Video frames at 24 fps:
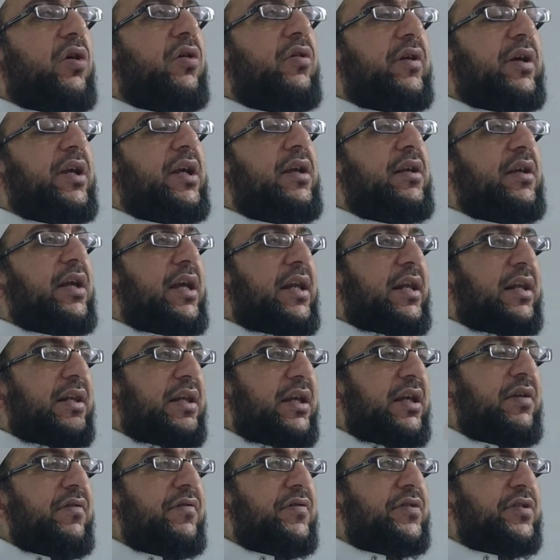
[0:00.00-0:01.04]
He
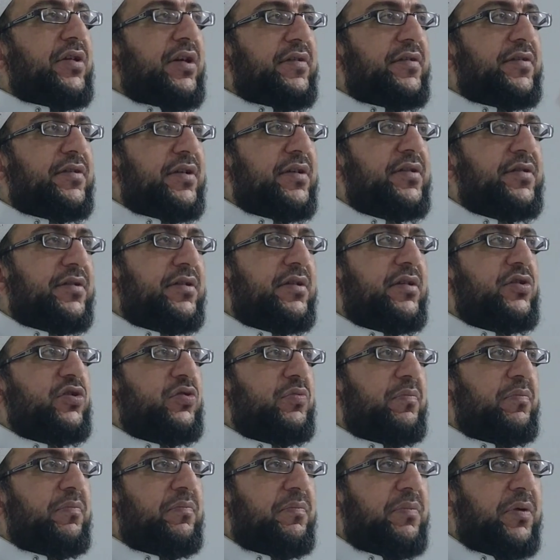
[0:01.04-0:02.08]
leaves his sisters
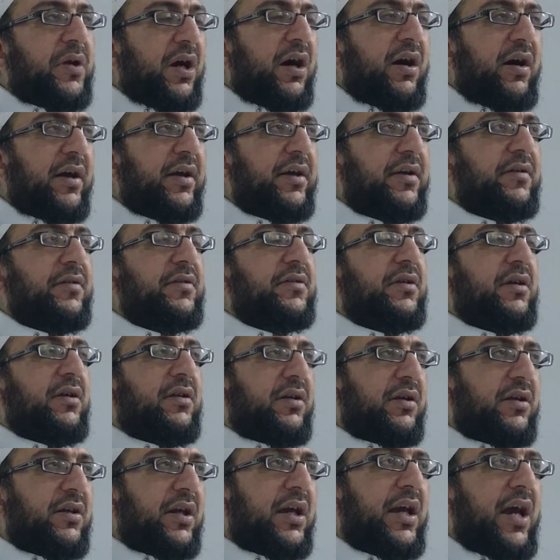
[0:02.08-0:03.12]
behind in
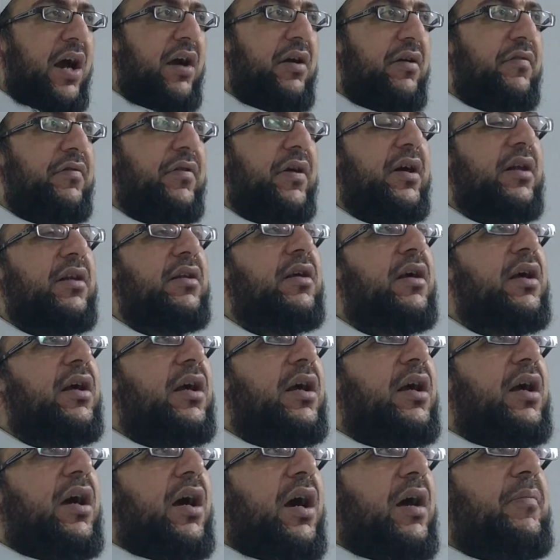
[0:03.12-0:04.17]
a caravan
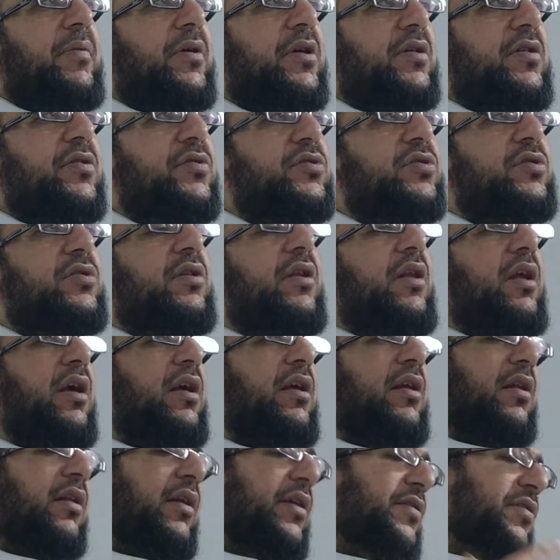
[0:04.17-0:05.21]
because they're
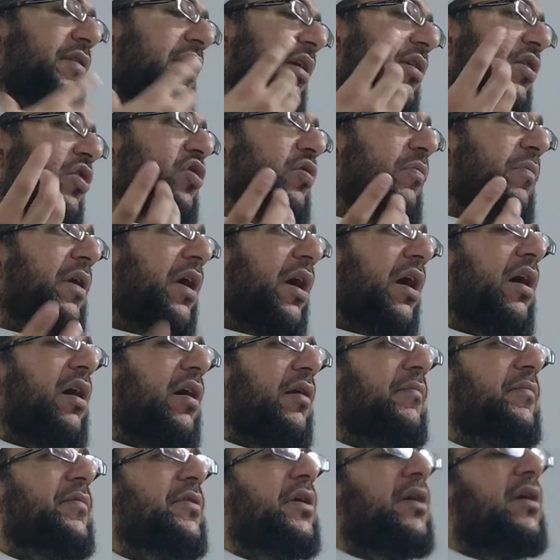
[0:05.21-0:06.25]
less likely to be
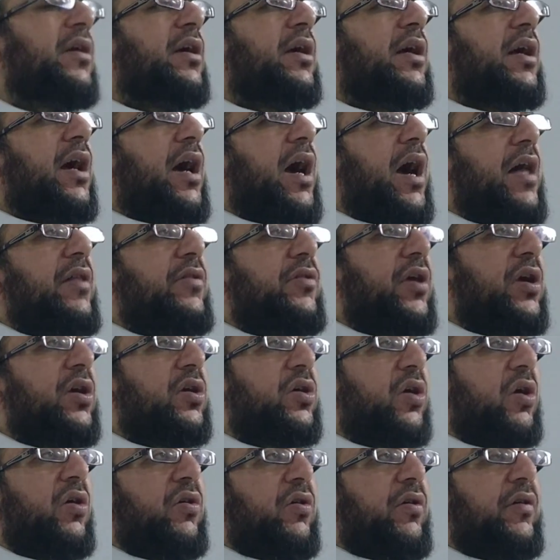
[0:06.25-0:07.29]
harmed, and they
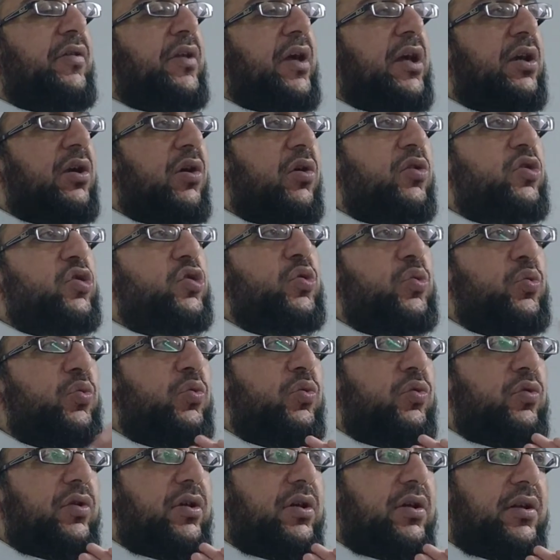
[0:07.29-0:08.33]
get to
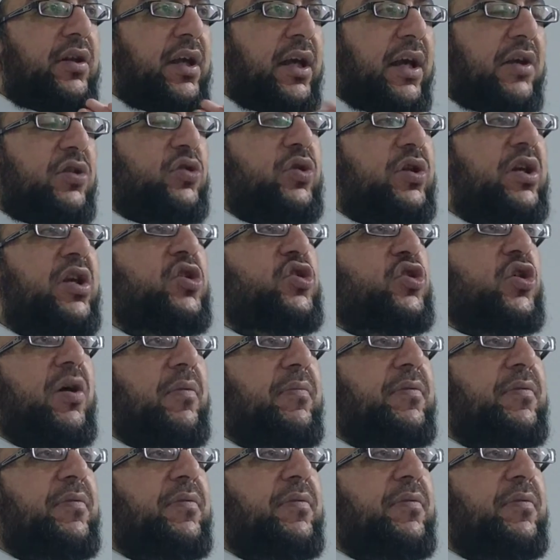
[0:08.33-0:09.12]
Egypt.